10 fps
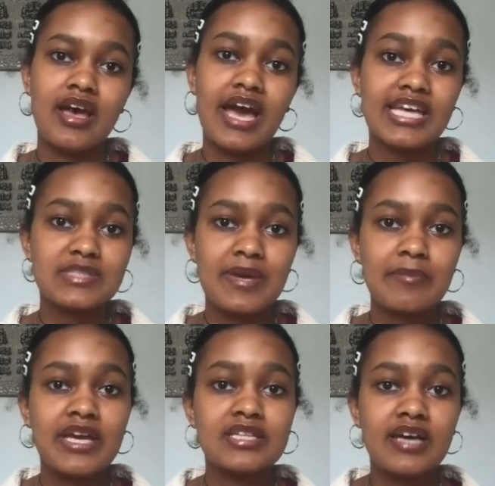I had spent
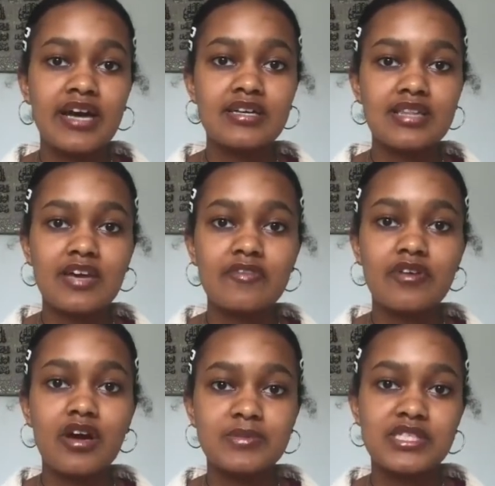my entire life
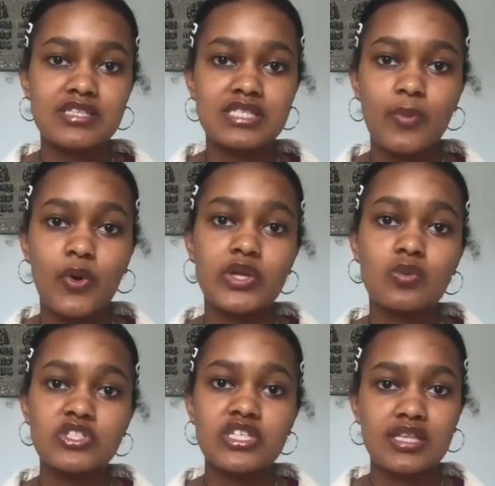up to this point
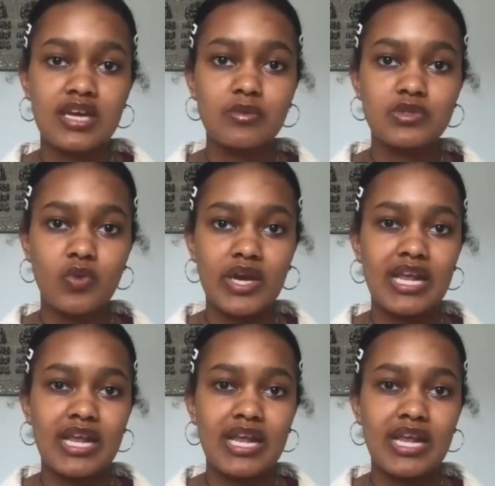wishing that I was white,